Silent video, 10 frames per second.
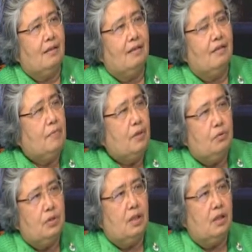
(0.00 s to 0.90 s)
they've been
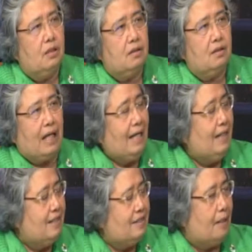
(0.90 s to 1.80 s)
using this
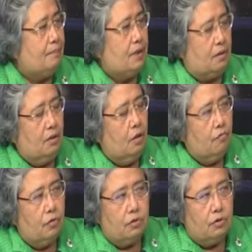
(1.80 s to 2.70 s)
uninterrupted
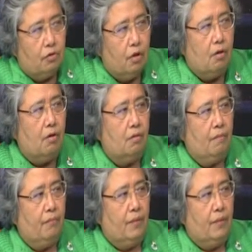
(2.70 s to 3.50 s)
for so long,